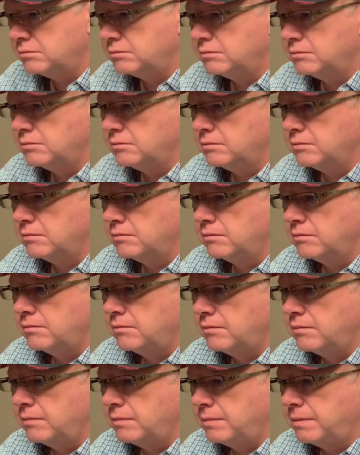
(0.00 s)

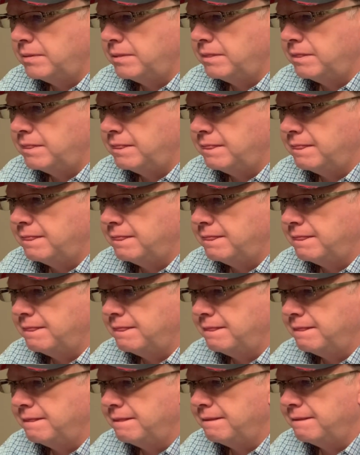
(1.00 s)

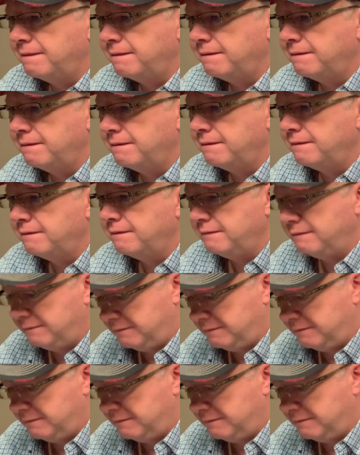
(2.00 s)
(silence)